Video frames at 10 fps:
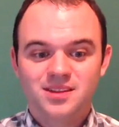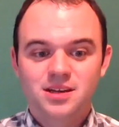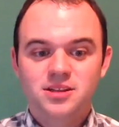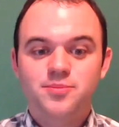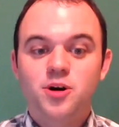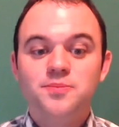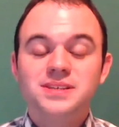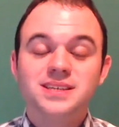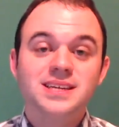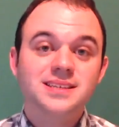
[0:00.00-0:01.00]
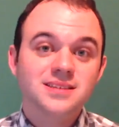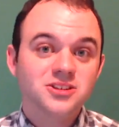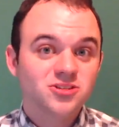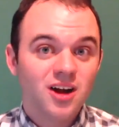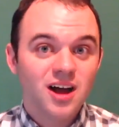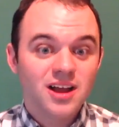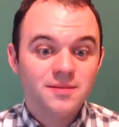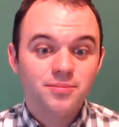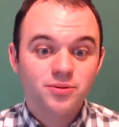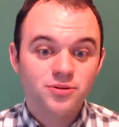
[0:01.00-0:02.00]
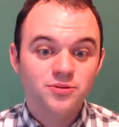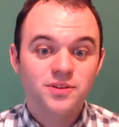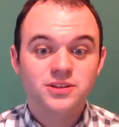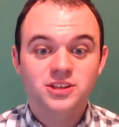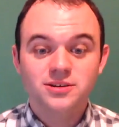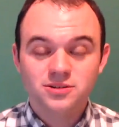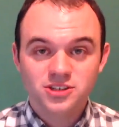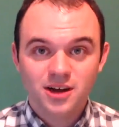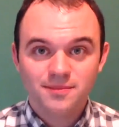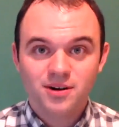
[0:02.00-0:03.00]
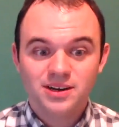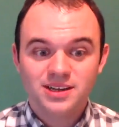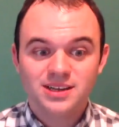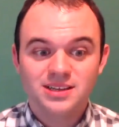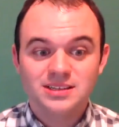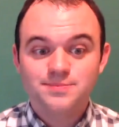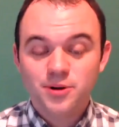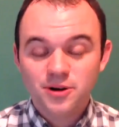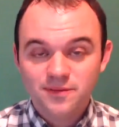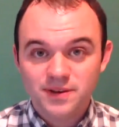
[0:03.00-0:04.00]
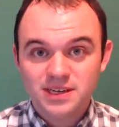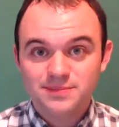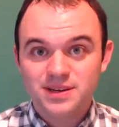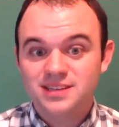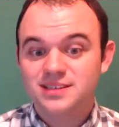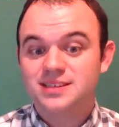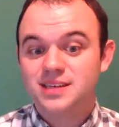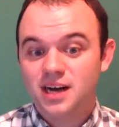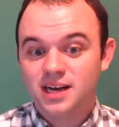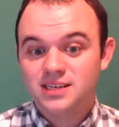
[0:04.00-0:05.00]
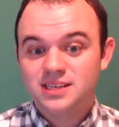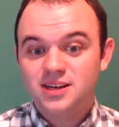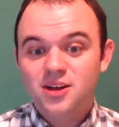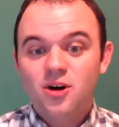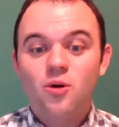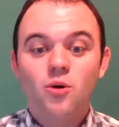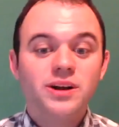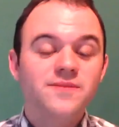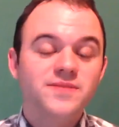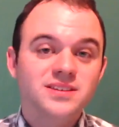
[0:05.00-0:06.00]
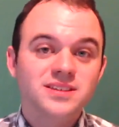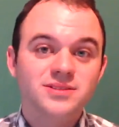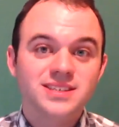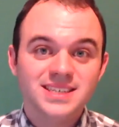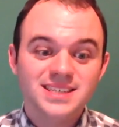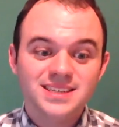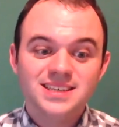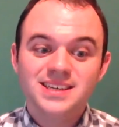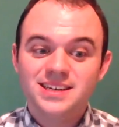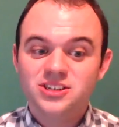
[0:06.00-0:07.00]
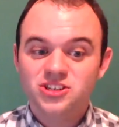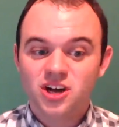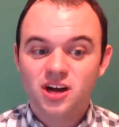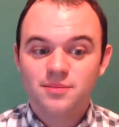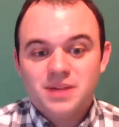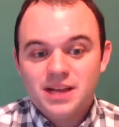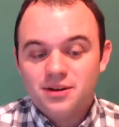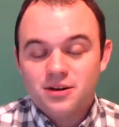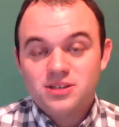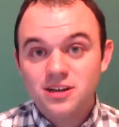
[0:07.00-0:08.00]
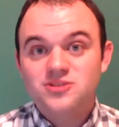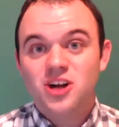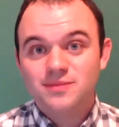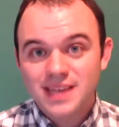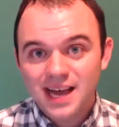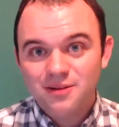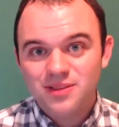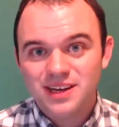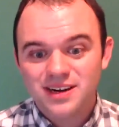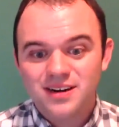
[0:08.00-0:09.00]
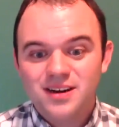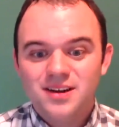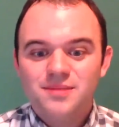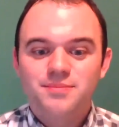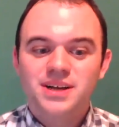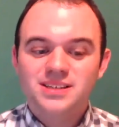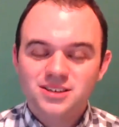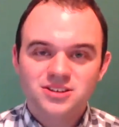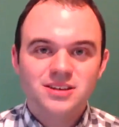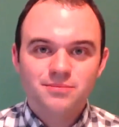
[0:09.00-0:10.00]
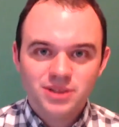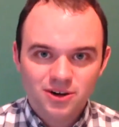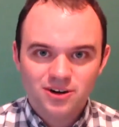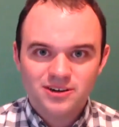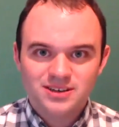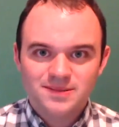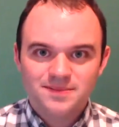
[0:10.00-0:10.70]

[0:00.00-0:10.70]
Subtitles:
The purpose isn't to try and prove the legal job market is perfect, because it's not, or convince you it's easy to get a job and there are a ton of jobs out there, because there simply aren't.